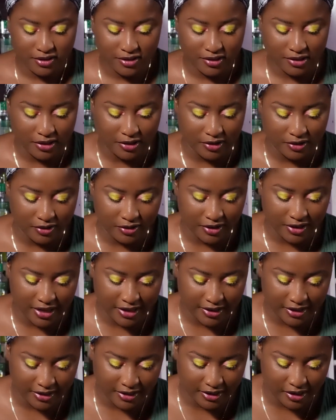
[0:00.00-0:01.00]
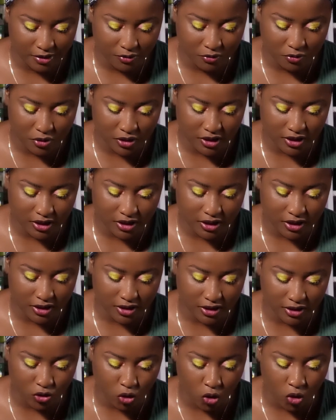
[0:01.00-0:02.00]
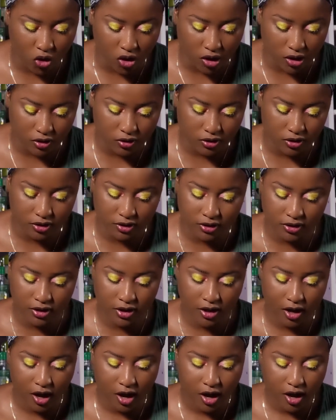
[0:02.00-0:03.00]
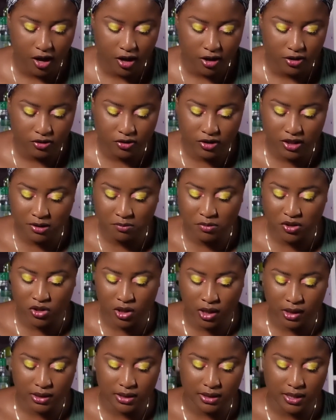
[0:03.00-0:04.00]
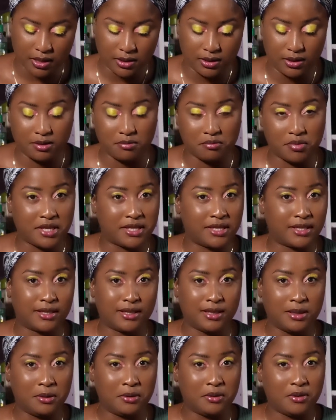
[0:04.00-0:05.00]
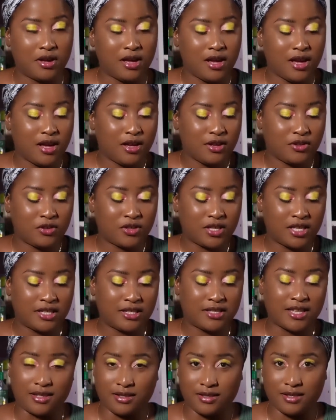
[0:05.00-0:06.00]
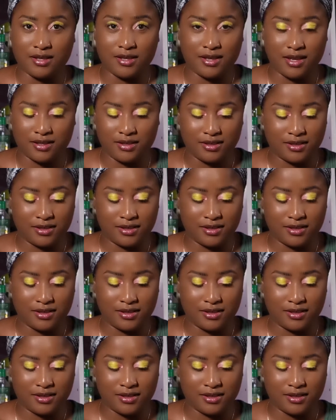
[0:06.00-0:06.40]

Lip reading: So let's see what this does. So this is me just testing basically. So this is testing.